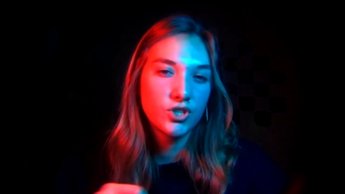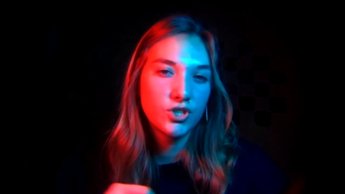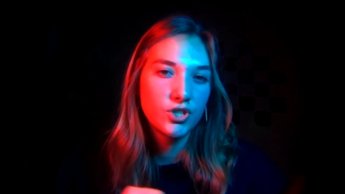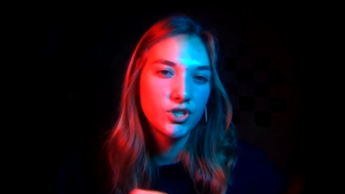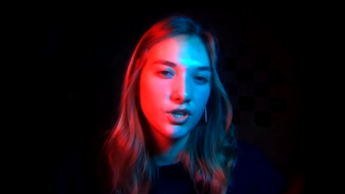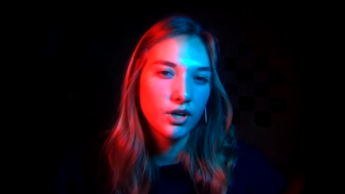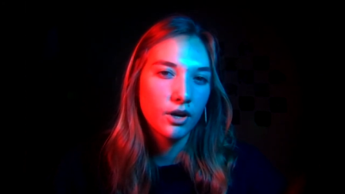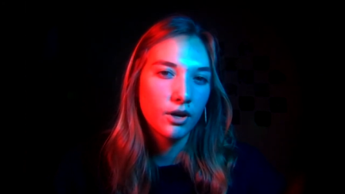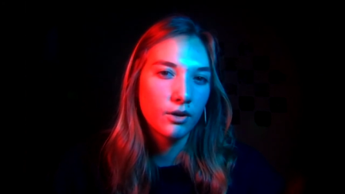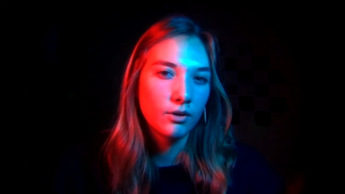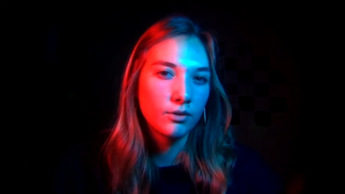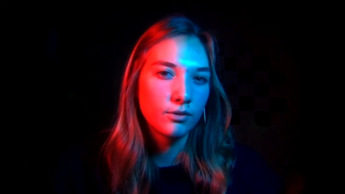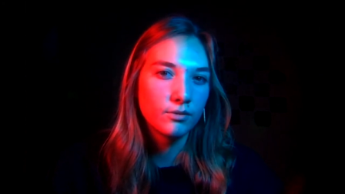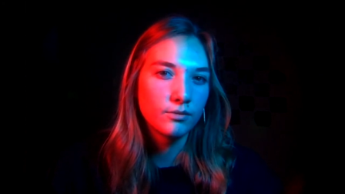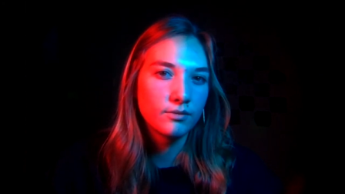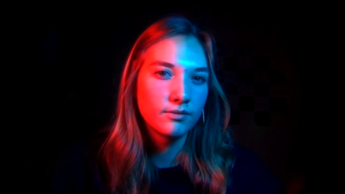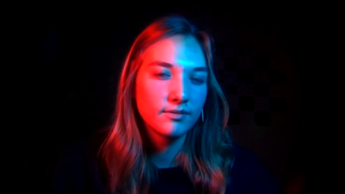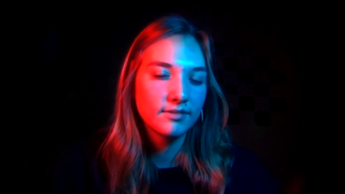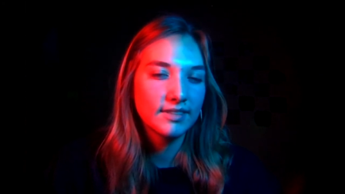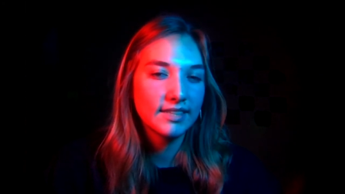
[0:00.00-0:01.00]
Don't
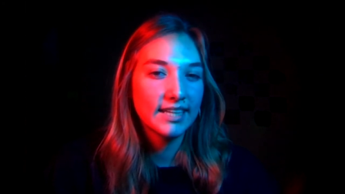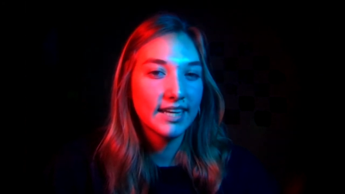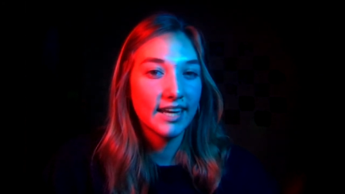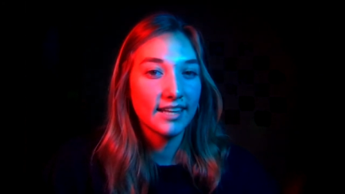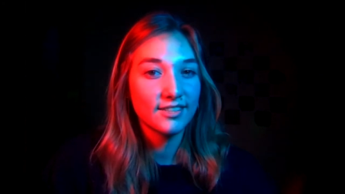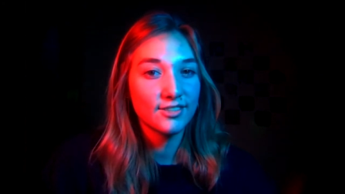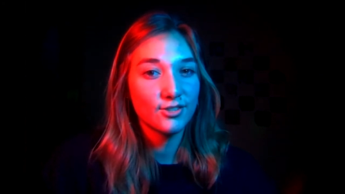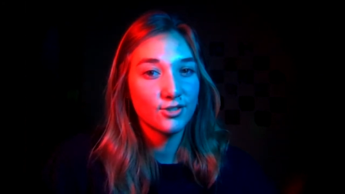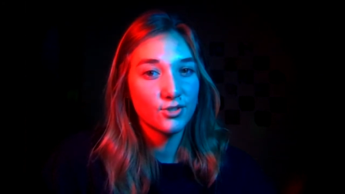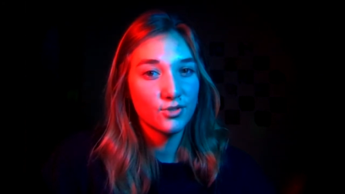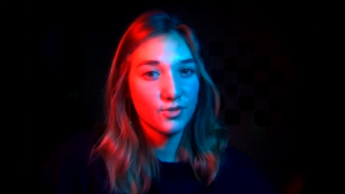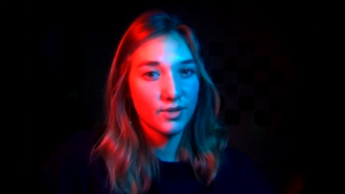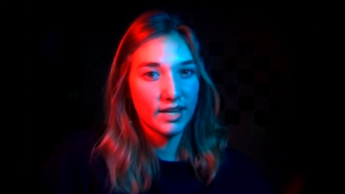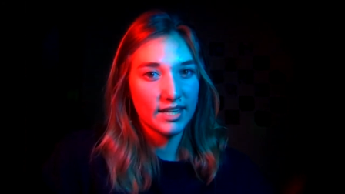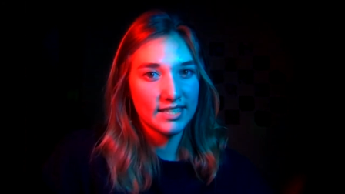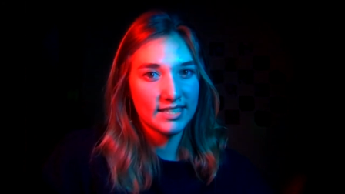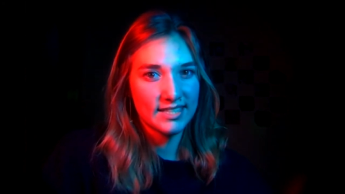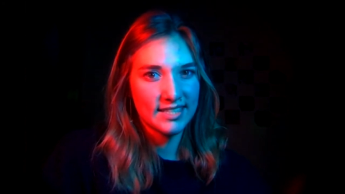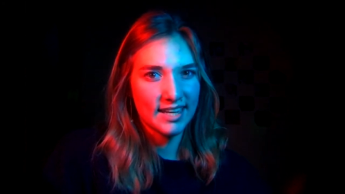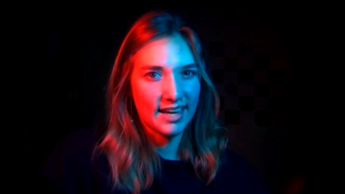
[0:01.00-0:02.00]
Get
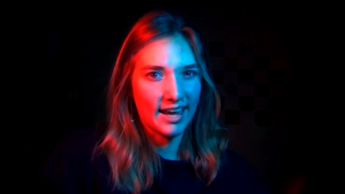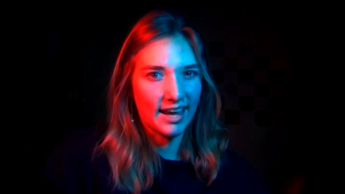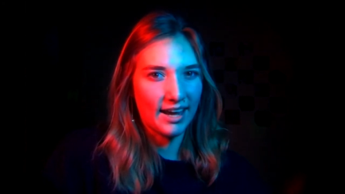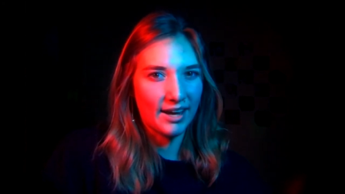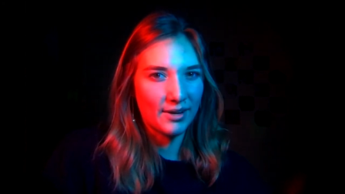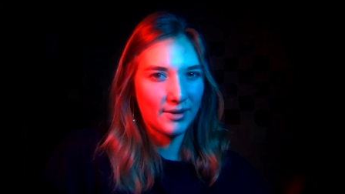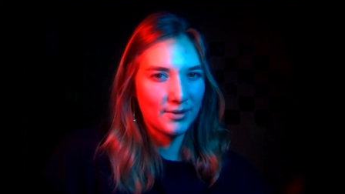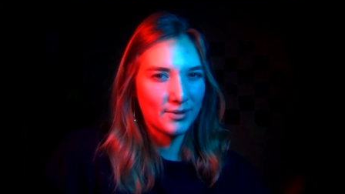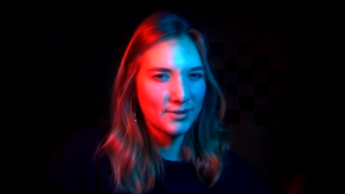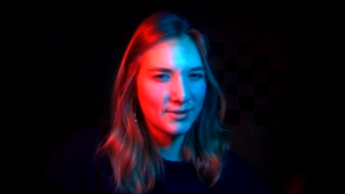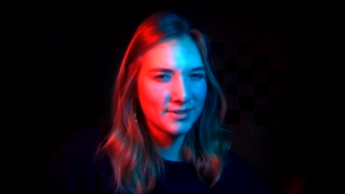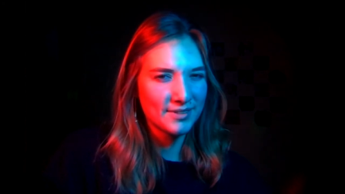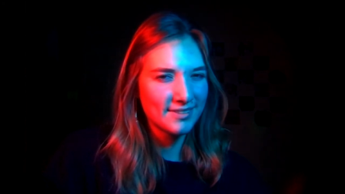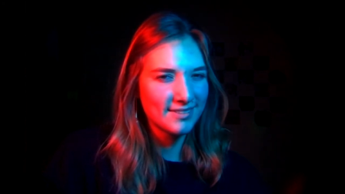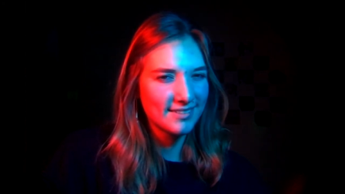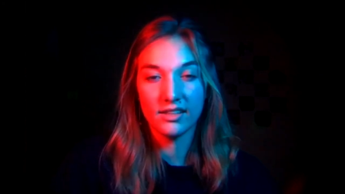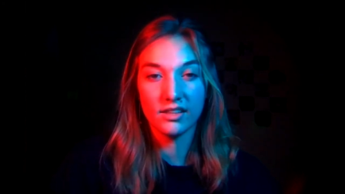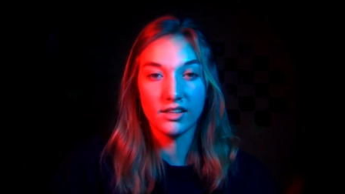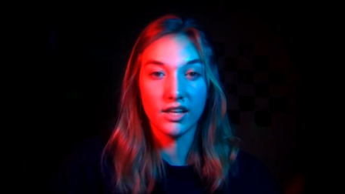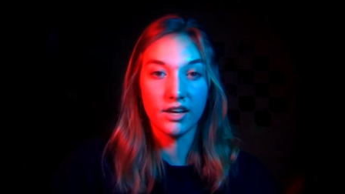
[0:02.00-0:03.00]
stressed out
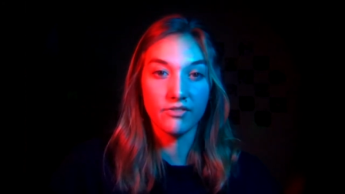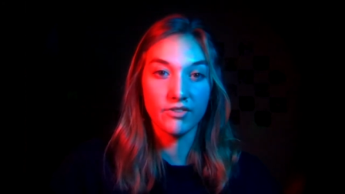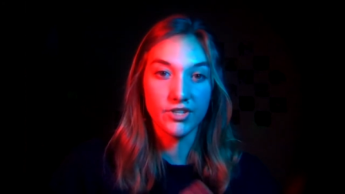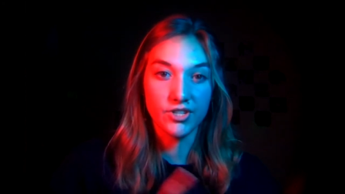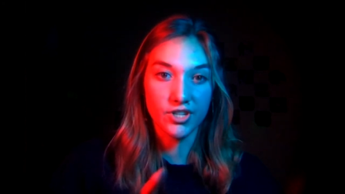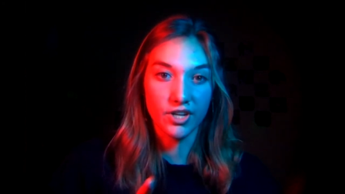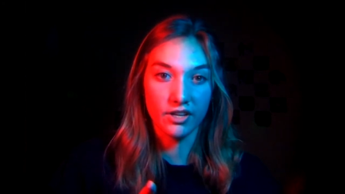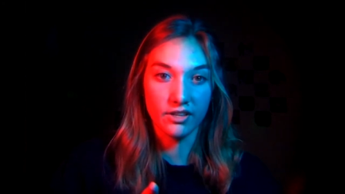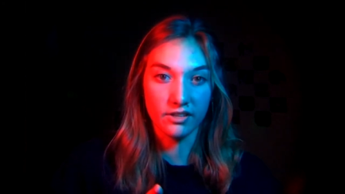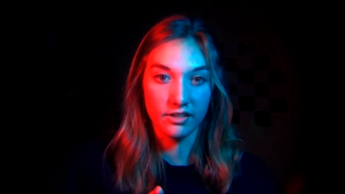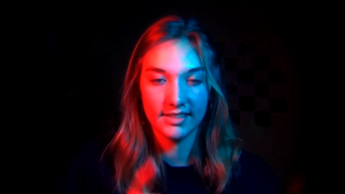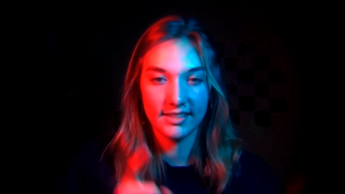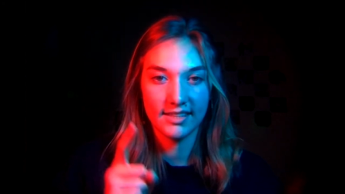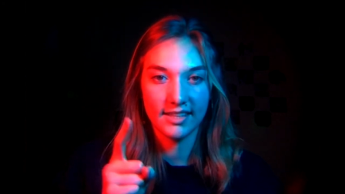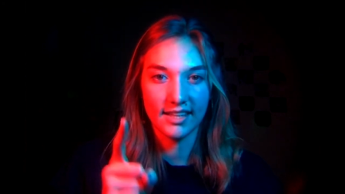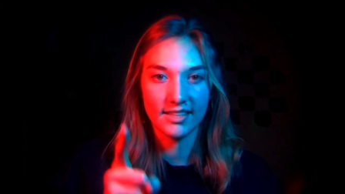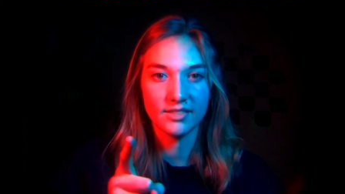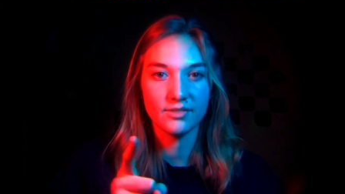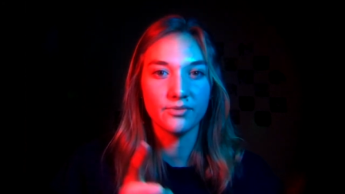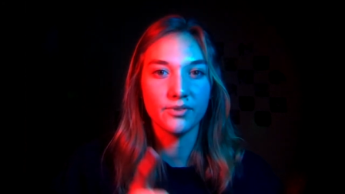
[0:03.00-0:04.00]
love each other.
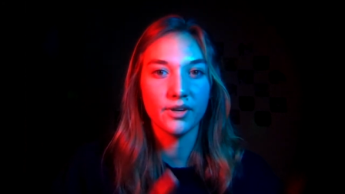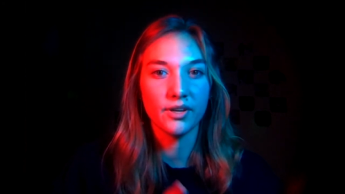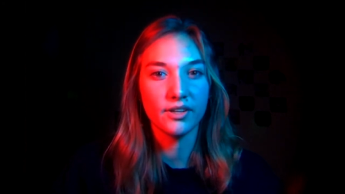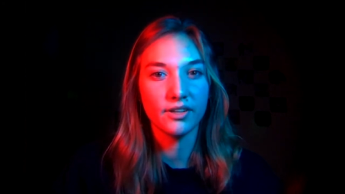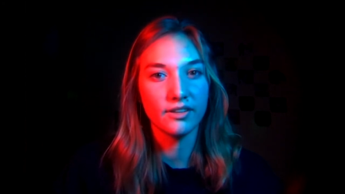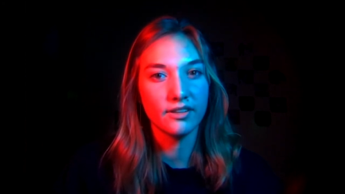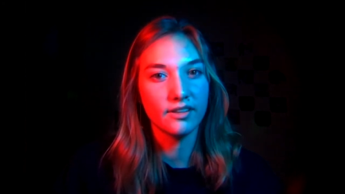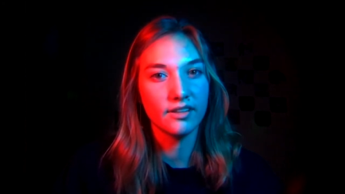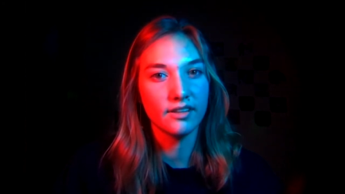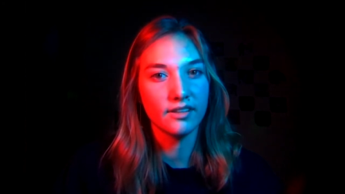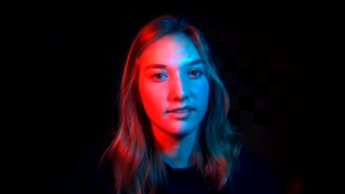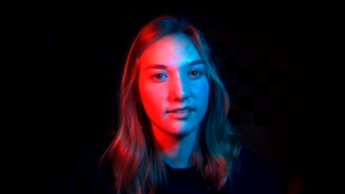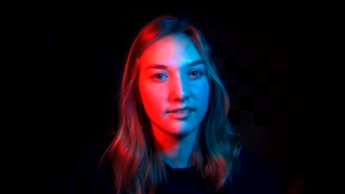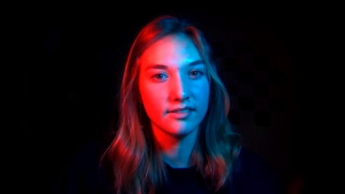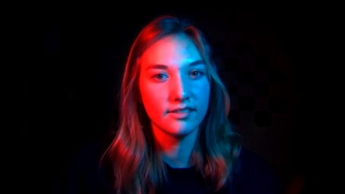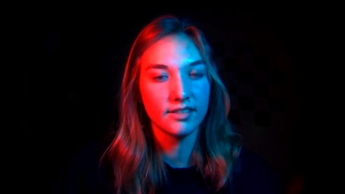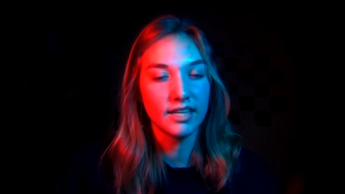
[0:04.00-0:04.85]
That's a very good thing.